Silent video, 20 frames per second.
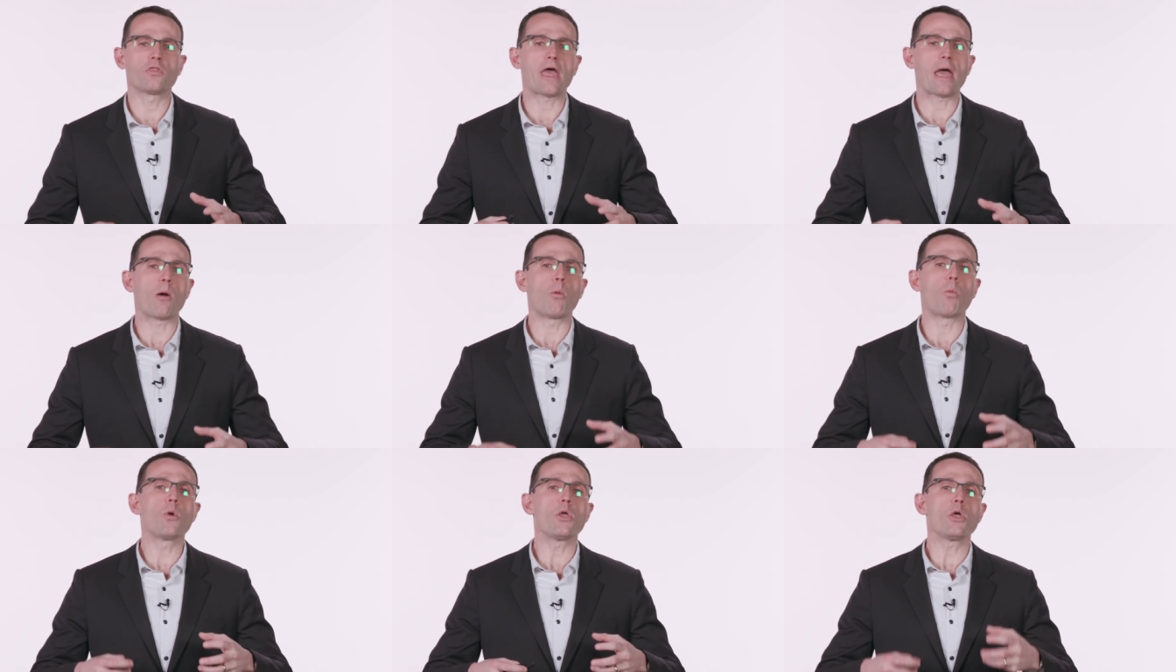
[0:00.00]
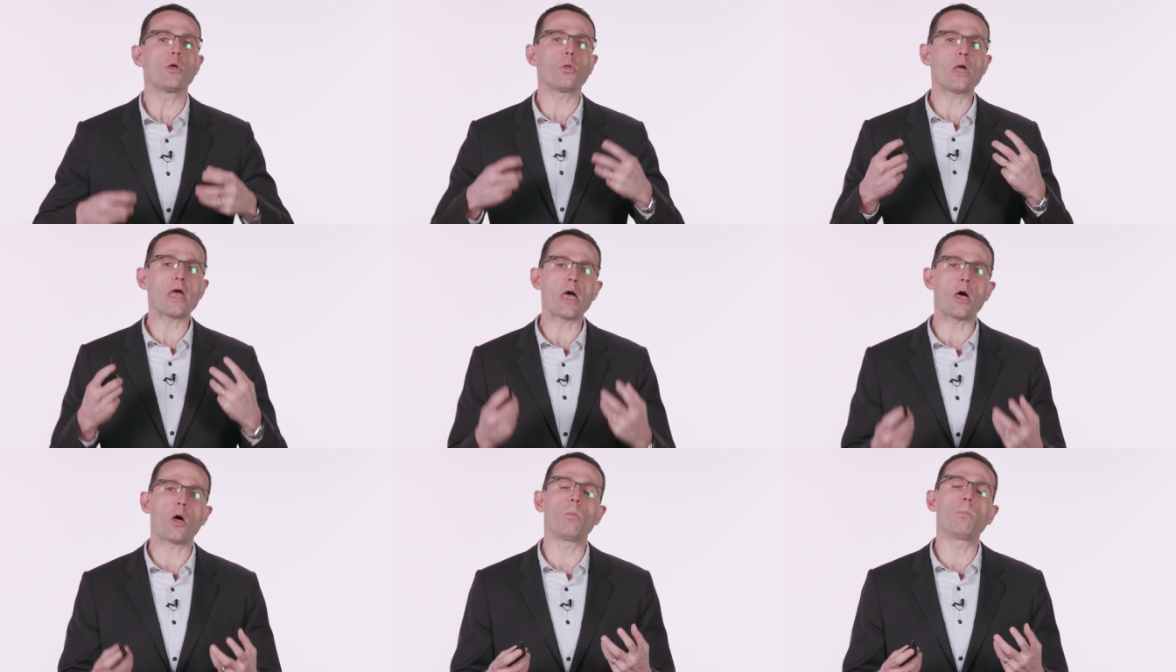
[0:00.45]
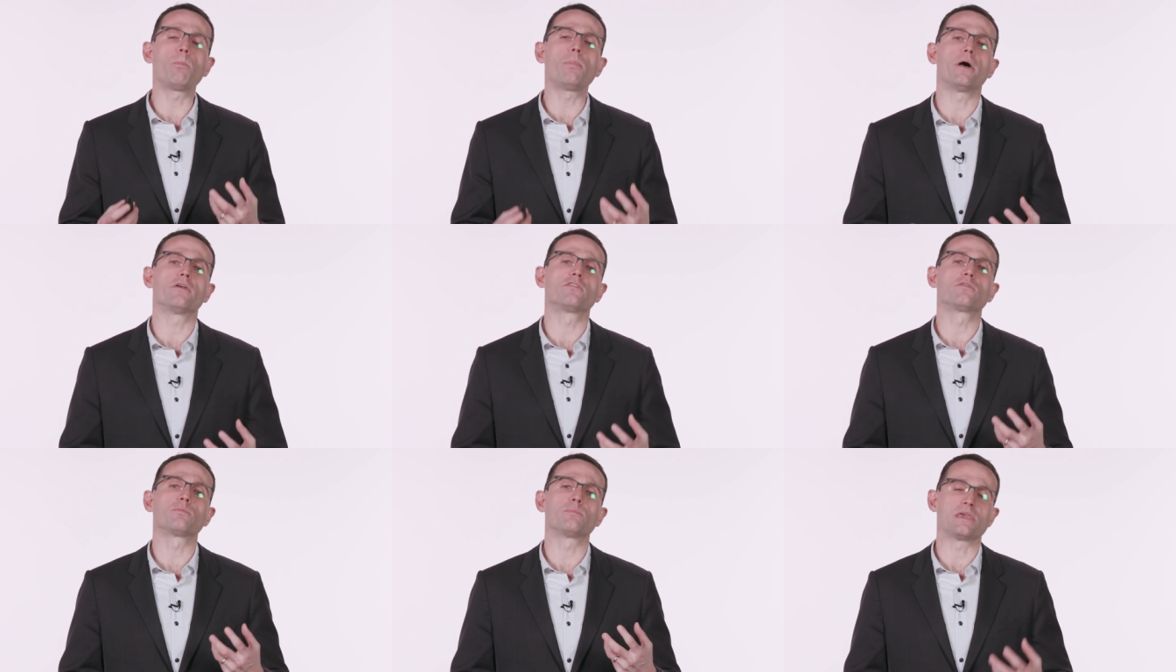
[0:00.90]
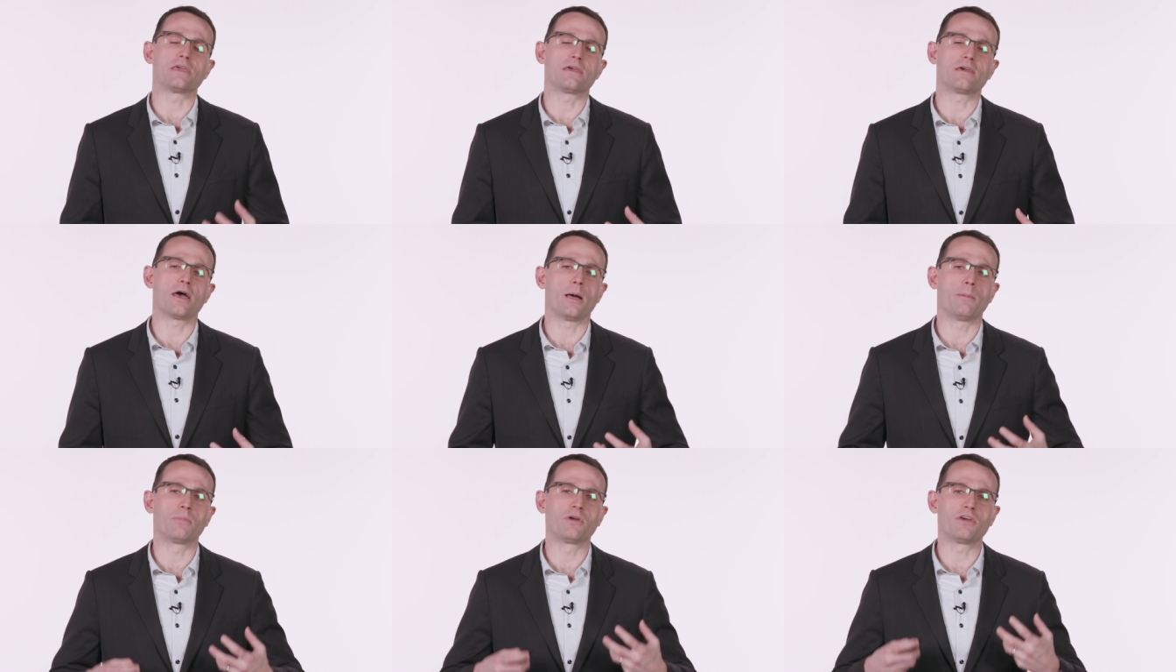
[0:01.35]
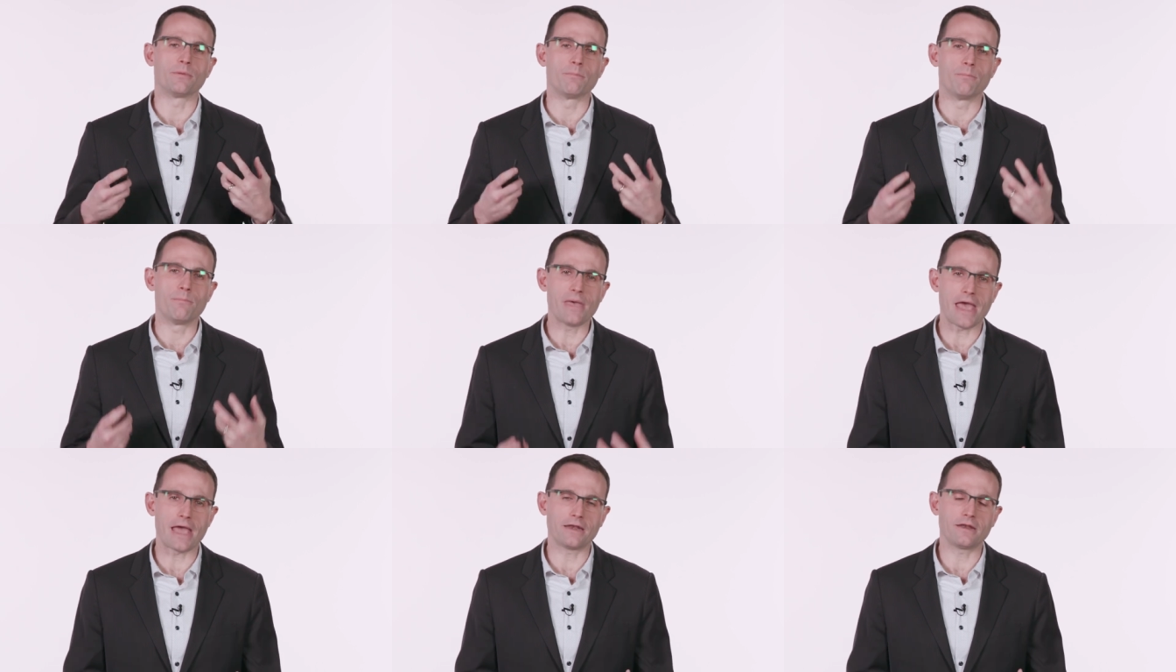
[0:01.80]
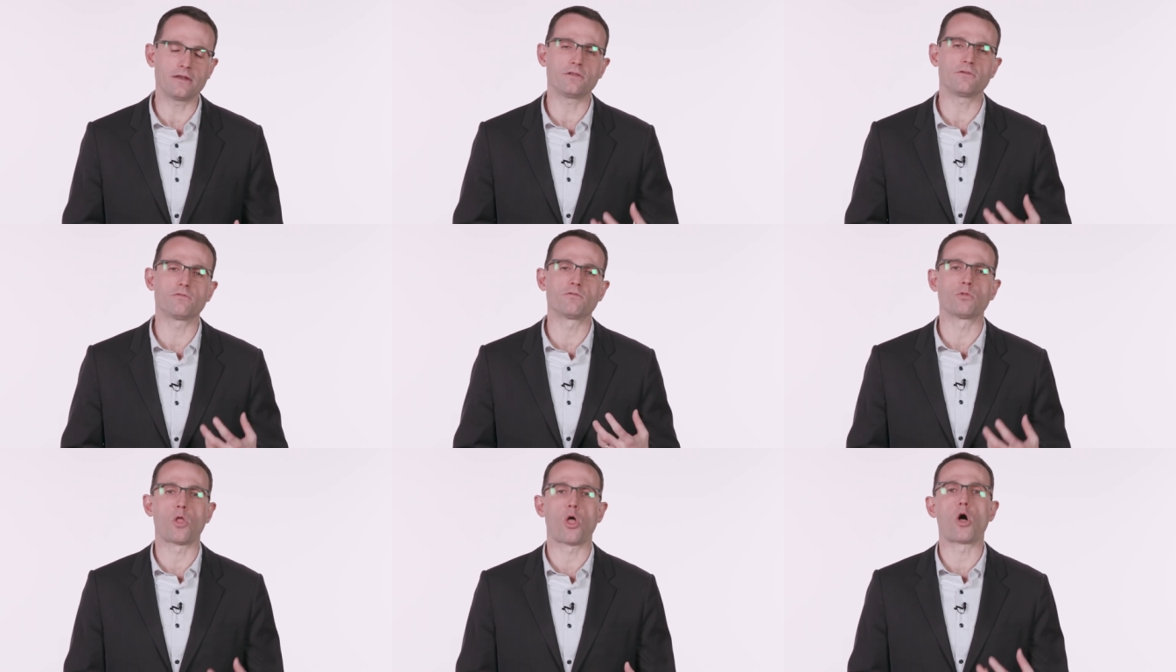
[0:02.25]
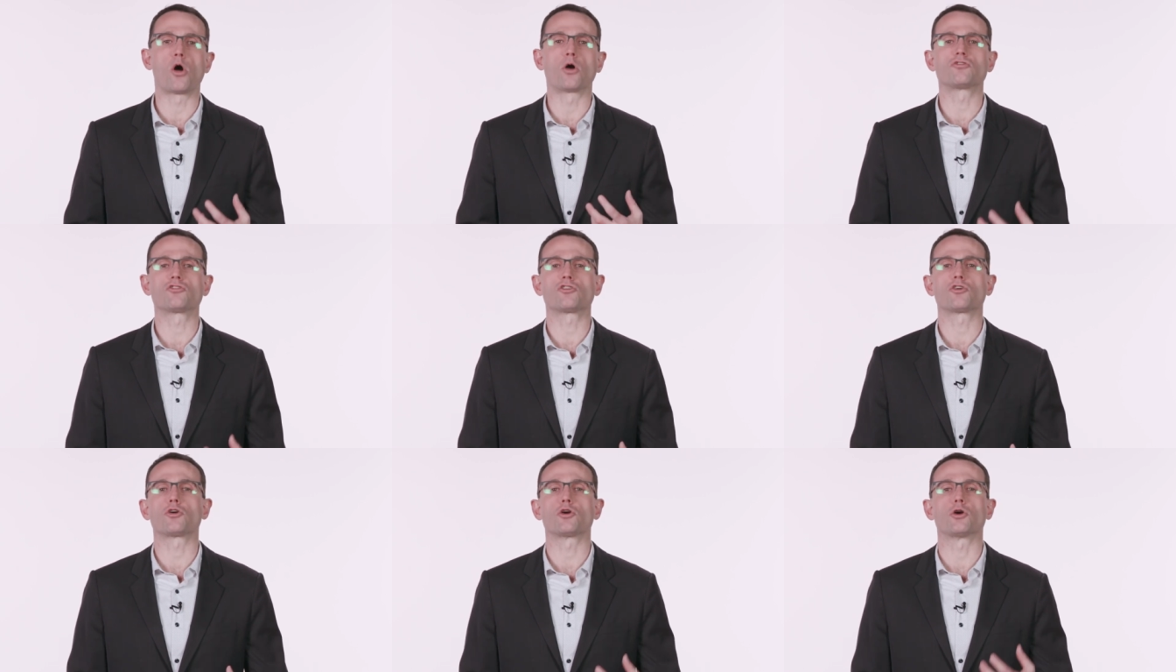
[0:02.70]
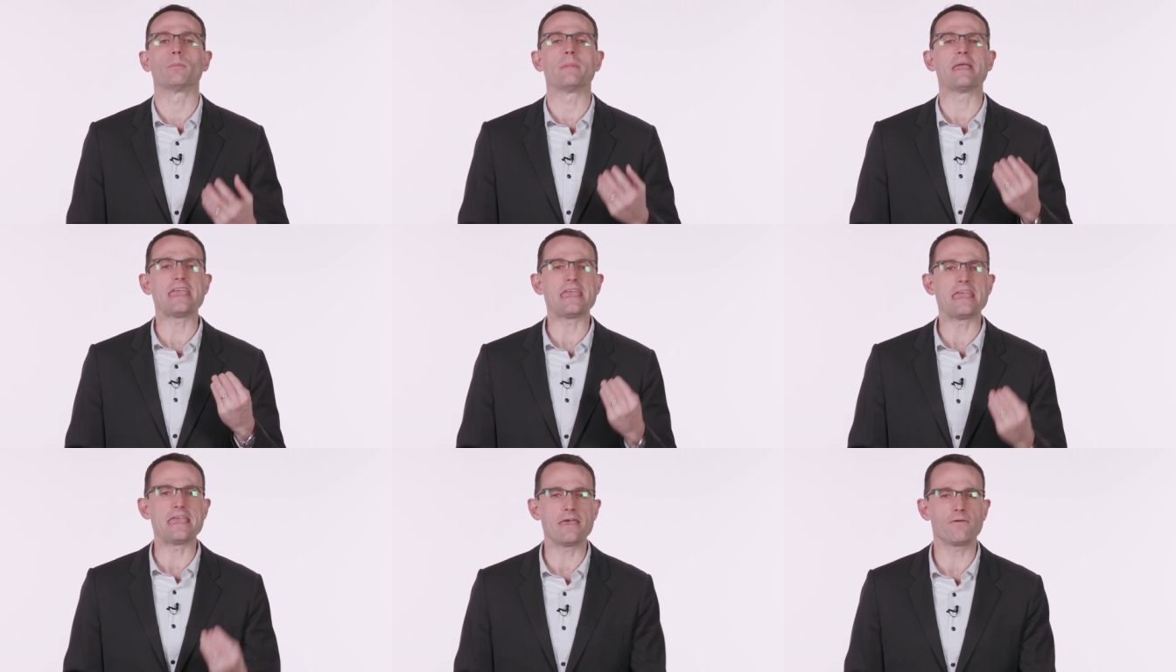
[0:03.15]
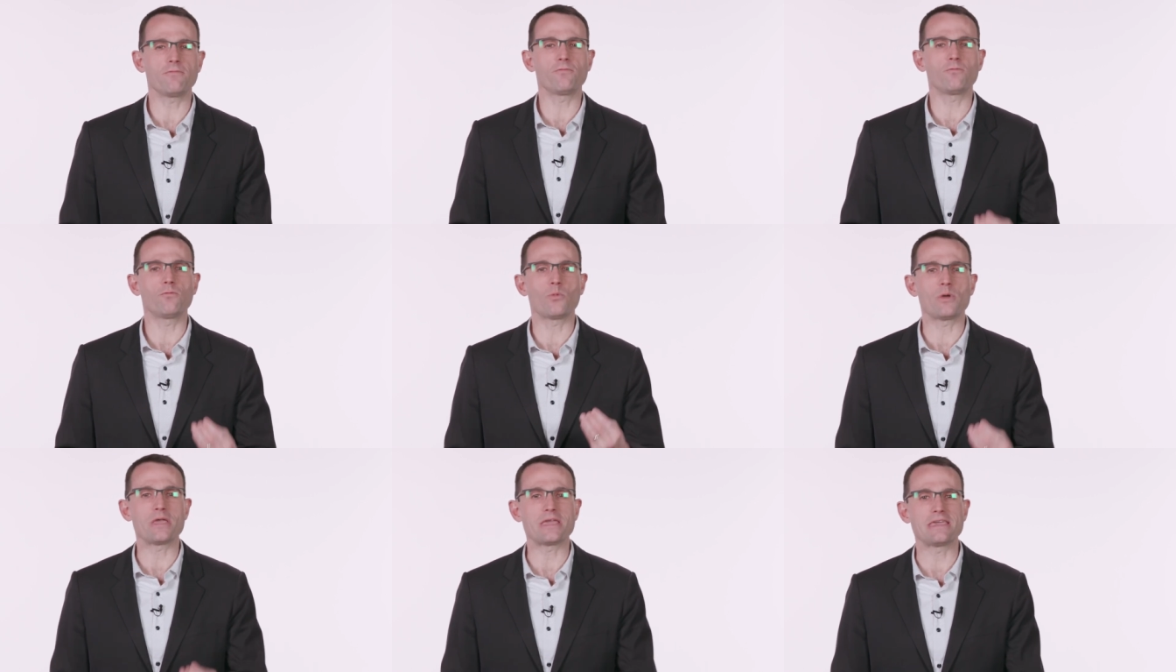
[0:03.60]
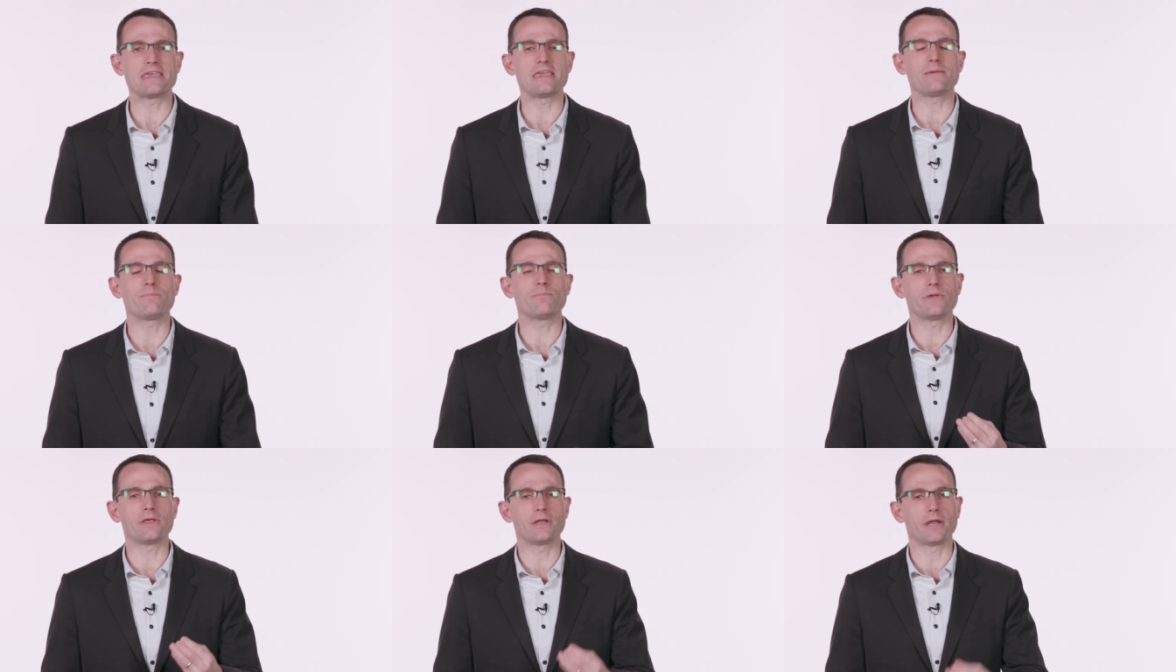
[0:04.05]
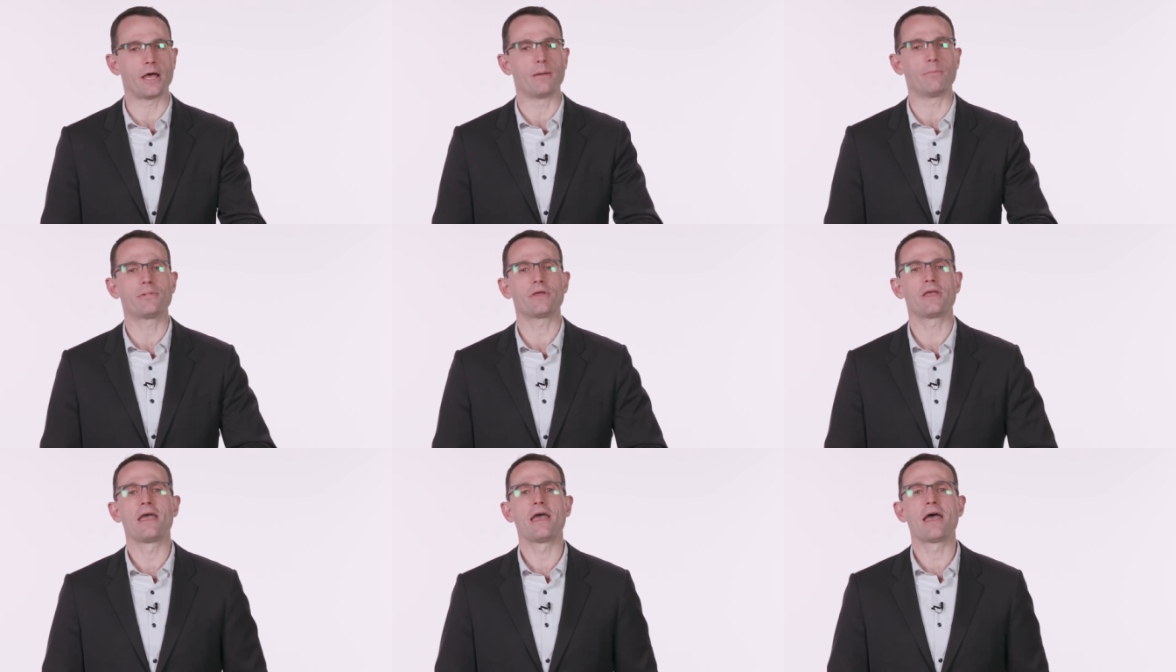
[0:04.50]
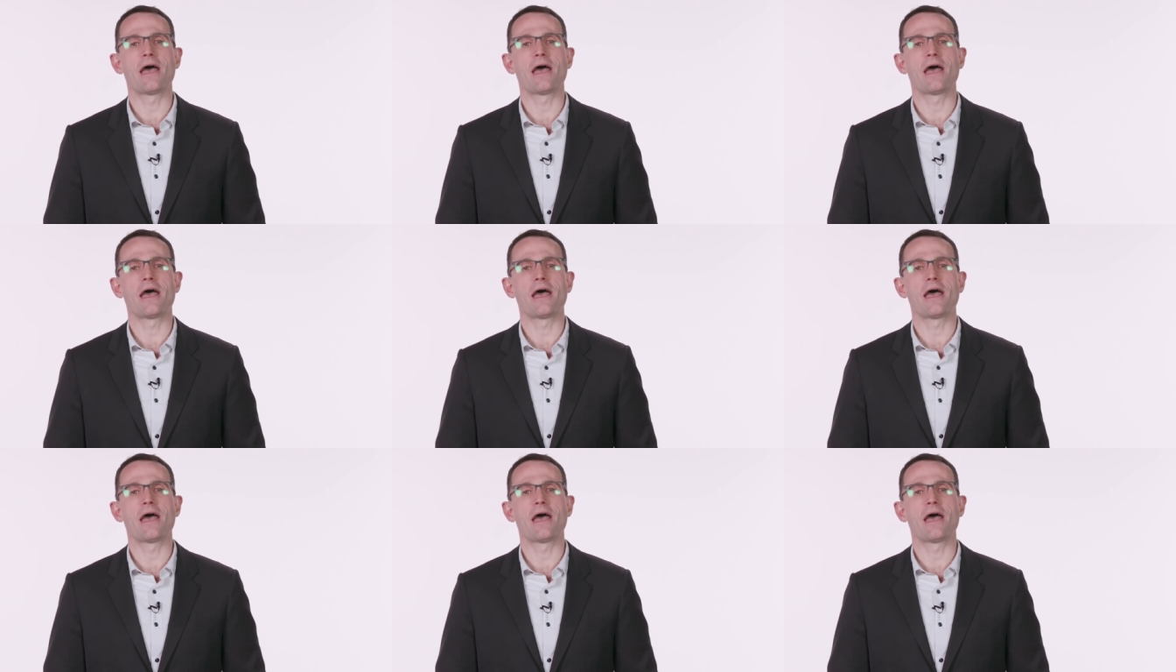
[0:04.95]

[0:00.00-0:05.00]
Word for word: that will help us become competitive long term if we keep it up.